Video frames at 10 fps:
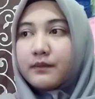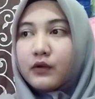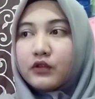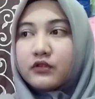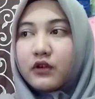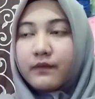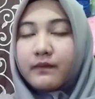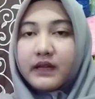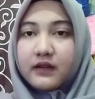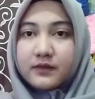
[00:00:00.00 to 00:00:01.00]
most of
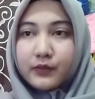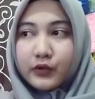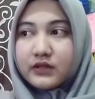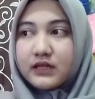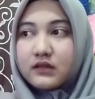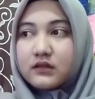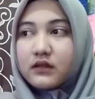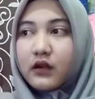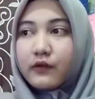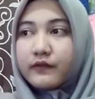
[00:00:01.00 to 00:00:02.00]
my
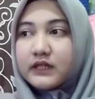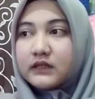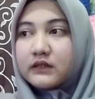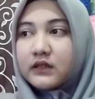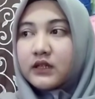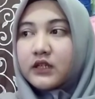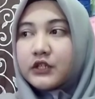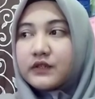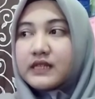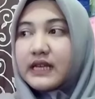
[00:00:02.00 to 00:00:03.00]
respondents often
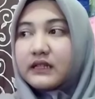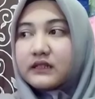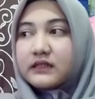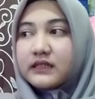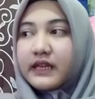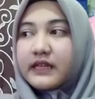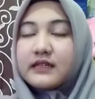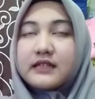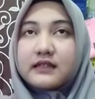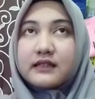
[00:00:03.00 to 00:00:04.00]
use e-learning
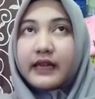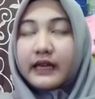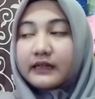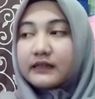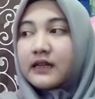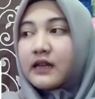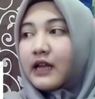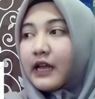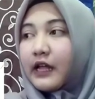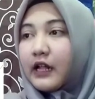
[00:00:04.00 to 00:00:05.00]
and it can
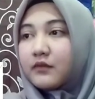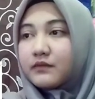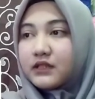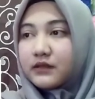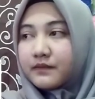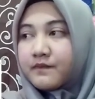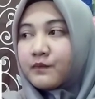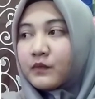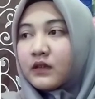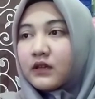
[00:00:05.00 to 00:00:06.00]
help them
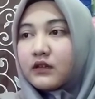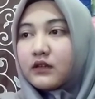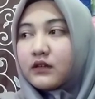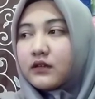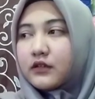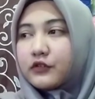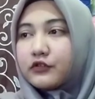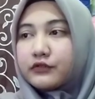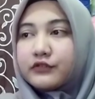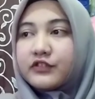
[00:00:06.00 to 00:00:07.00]

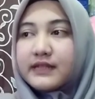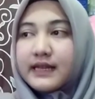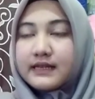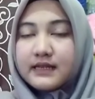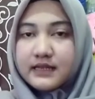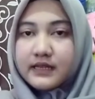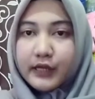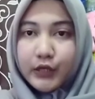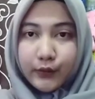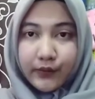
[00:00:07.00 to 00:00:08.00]
to study in
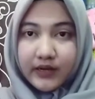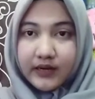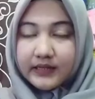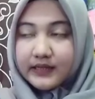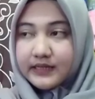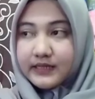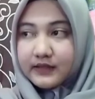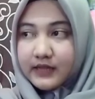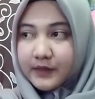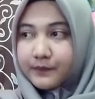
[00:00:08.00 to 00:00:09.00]
anywhere at
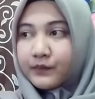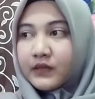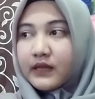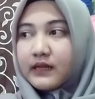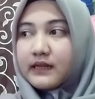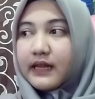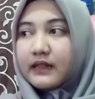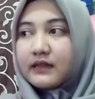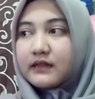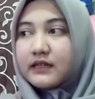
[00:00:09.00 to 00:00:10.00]
any time. And then
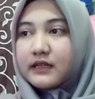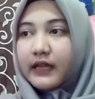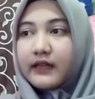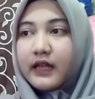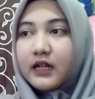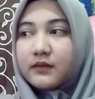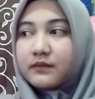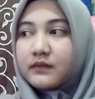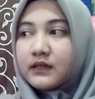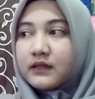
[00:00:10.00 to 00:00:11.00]
e-learning can
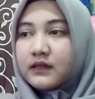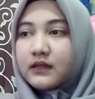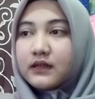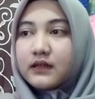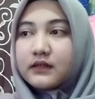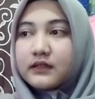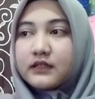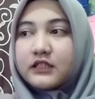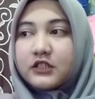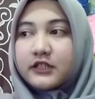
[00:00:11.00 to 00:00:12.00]
help the
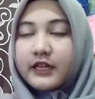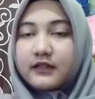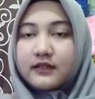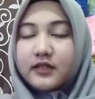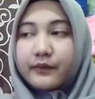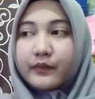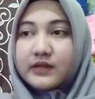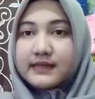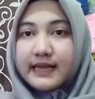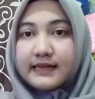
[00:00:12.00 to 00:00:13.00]
teaching and learning
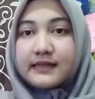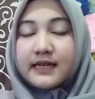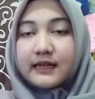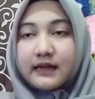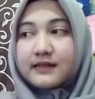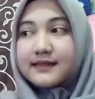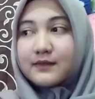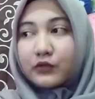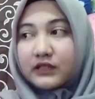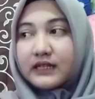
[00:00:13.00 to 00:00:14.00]
process run
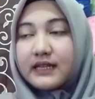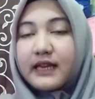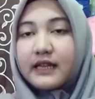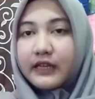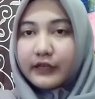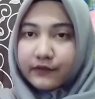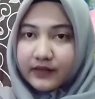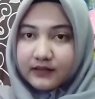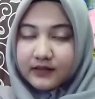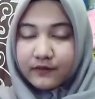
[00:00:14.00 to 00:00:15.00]
smoothly and
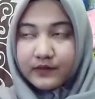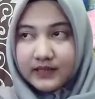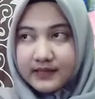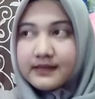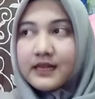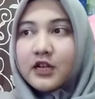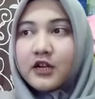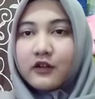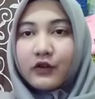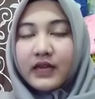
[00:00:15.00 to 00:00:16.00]
effectiveness.
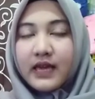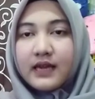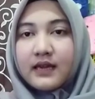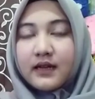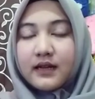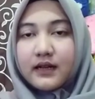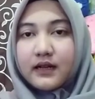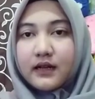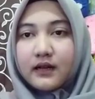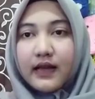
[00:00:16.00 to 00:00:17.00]
Okay,
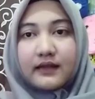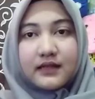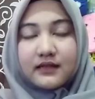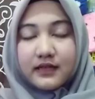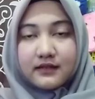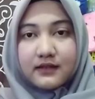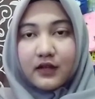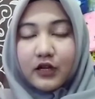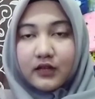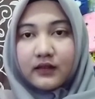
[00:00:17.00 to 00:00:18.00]
I think that's
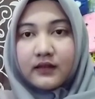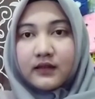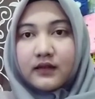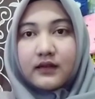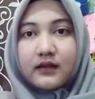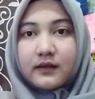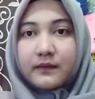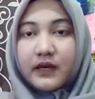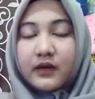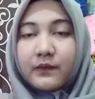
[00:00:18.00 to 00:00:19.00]
all
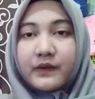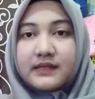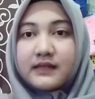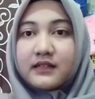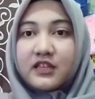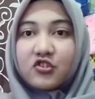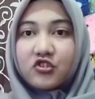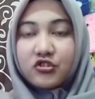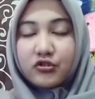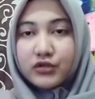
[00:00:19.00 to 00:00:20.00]
my
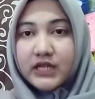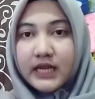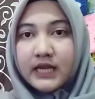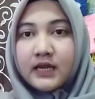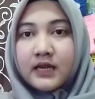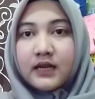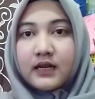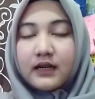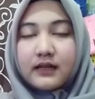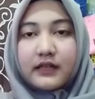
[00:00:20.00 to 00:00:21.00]
presentation today.
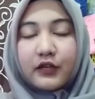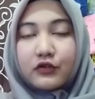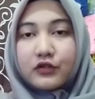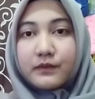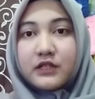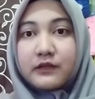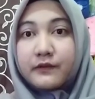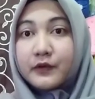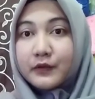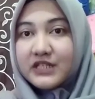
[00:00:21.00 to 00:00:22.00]
Thank you so much
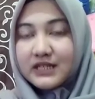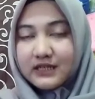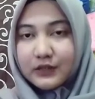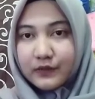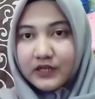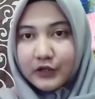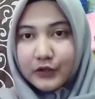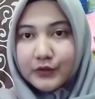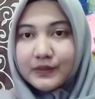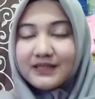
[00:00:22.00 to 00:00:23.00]
for watching this
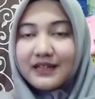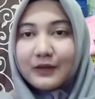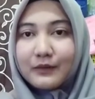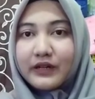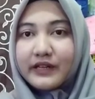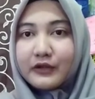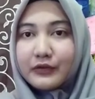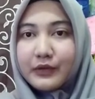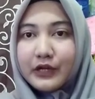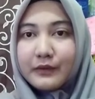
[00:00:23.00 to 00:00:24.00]
video.
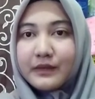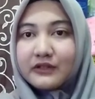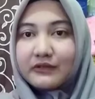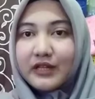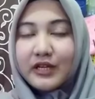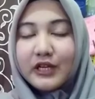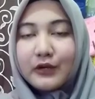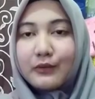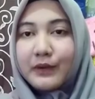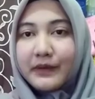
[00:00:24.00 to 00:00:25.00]
Wassalamualaikum
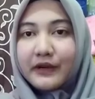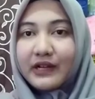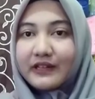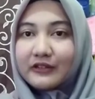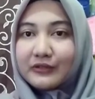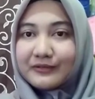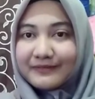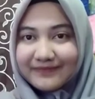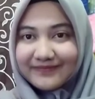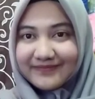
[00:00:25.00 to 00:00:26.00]
warahmatullahi wabarakatuh.